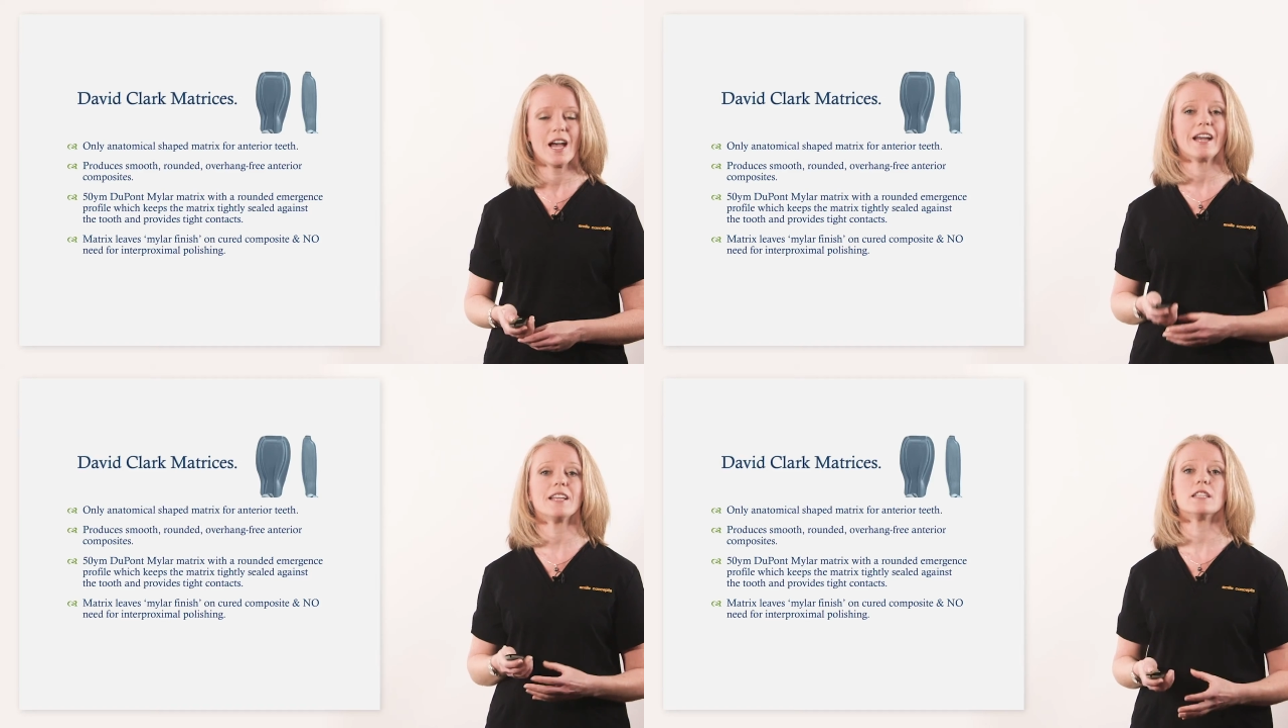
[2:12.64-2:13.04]

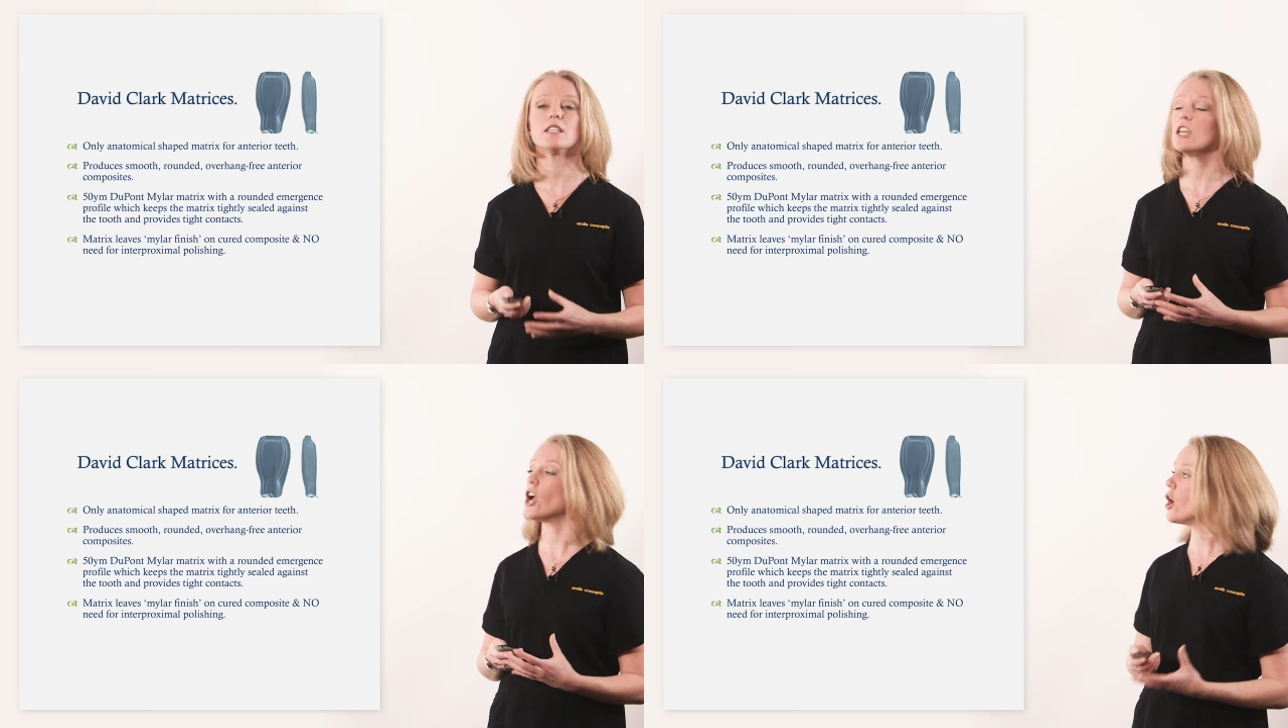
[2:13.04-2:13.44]
and it is
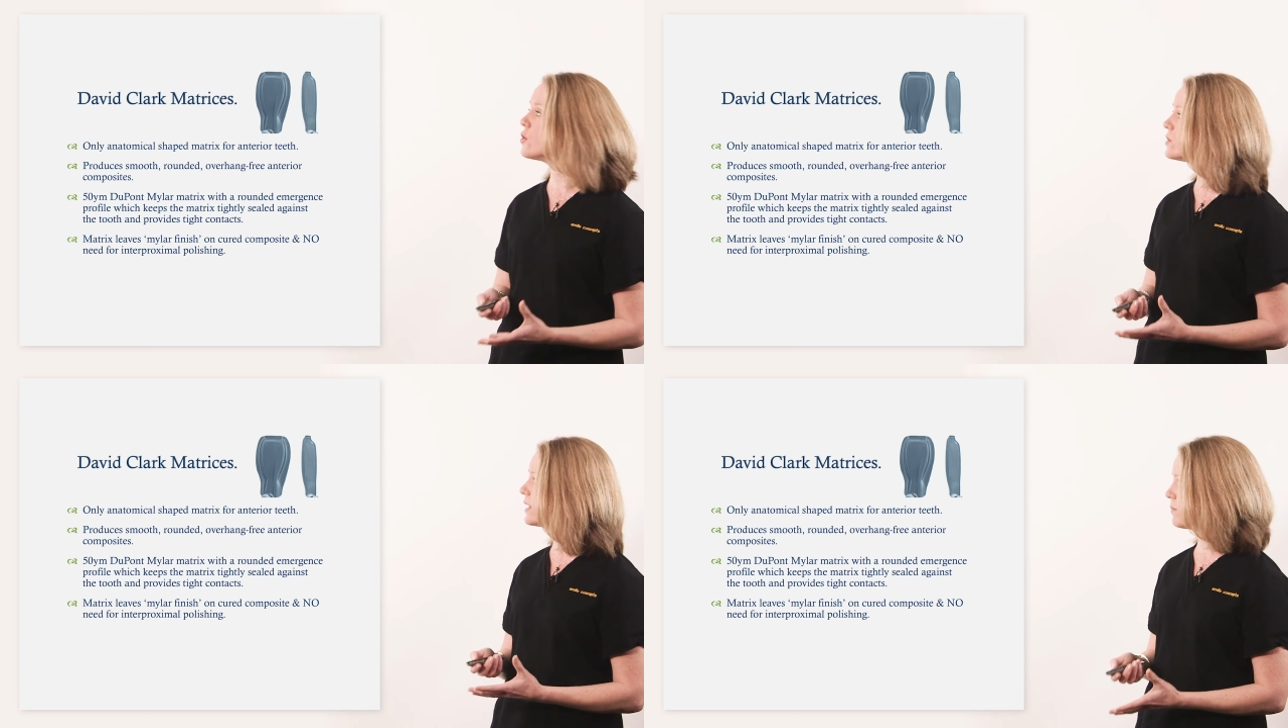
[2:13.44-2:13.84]
the
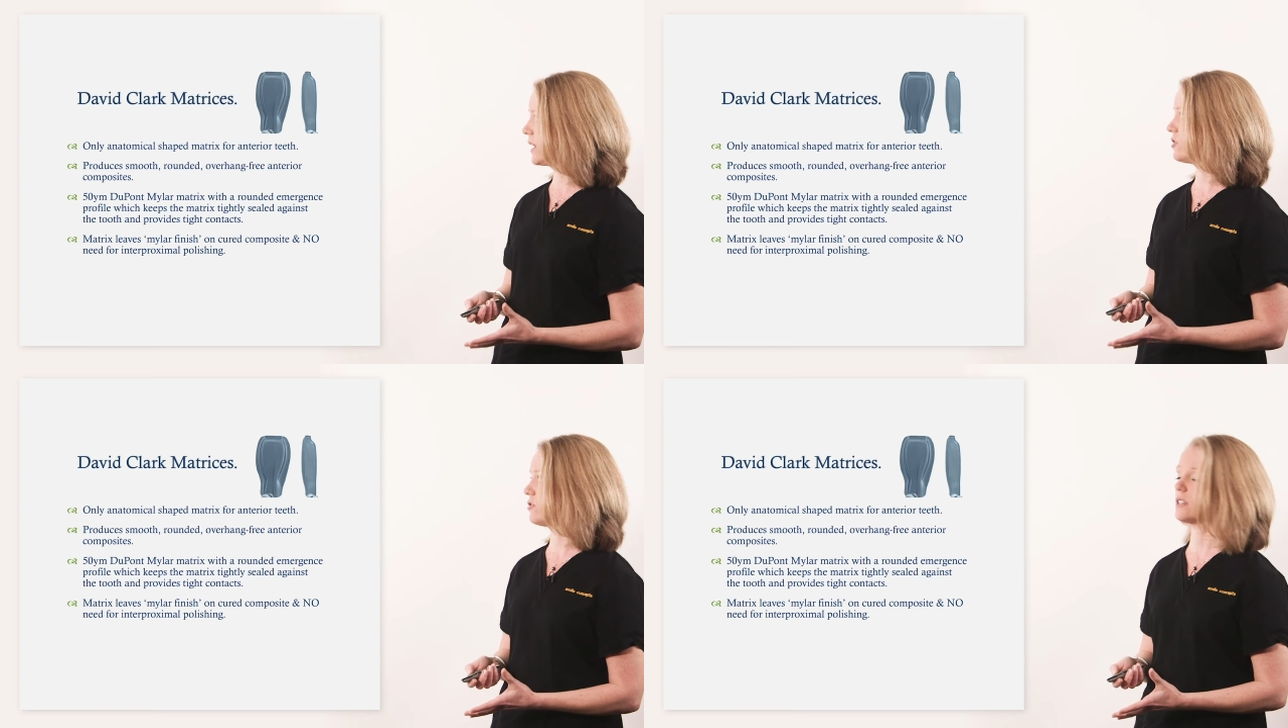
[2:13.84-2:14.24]
only
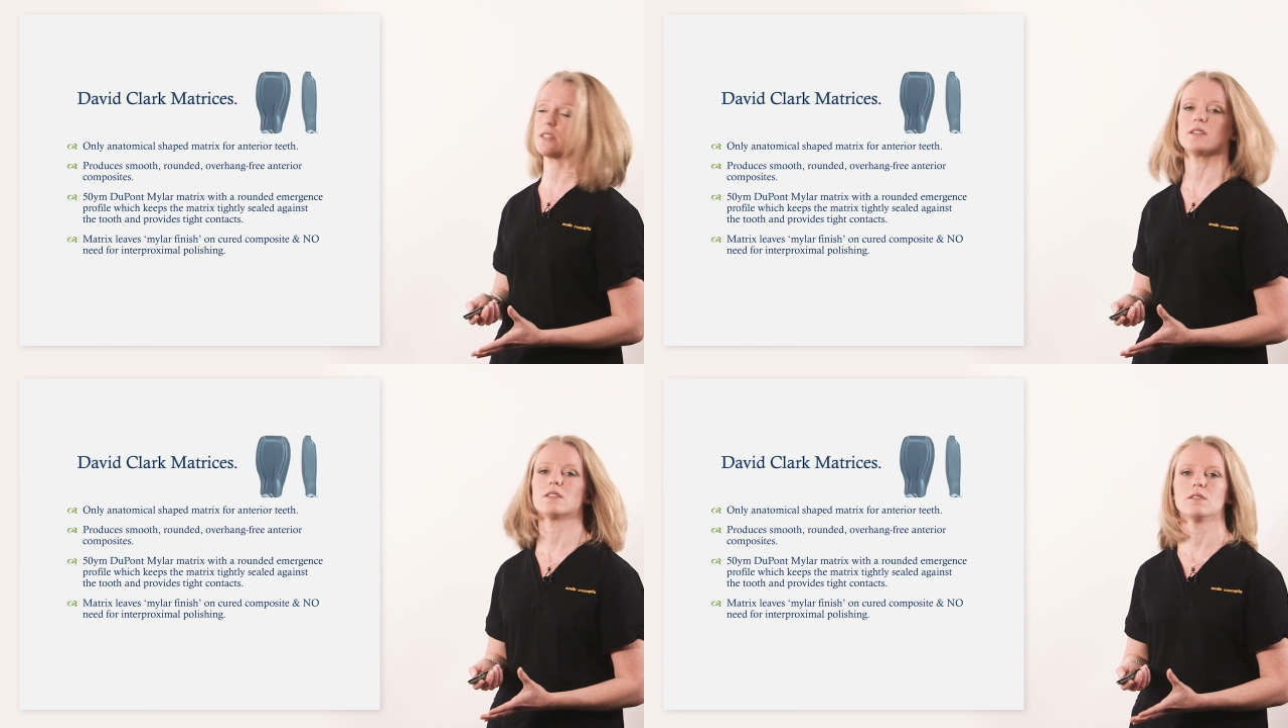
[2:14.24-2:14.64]
matrix
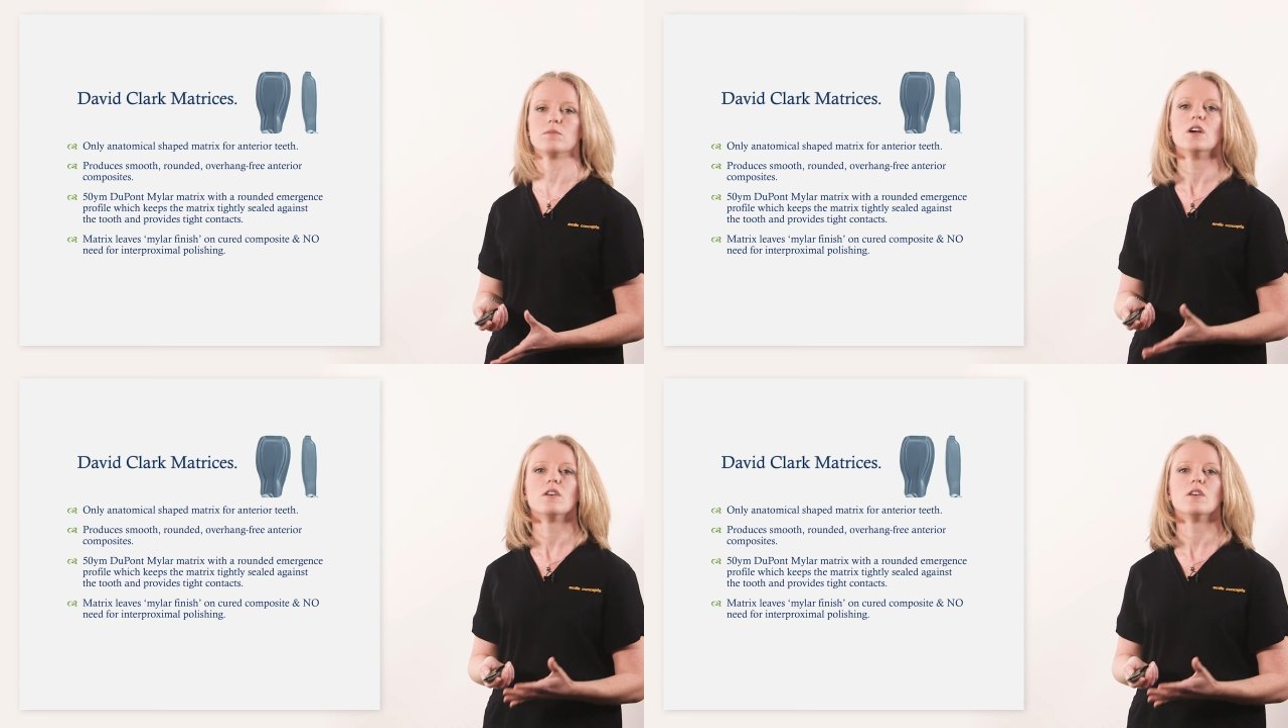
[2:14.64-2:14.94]
system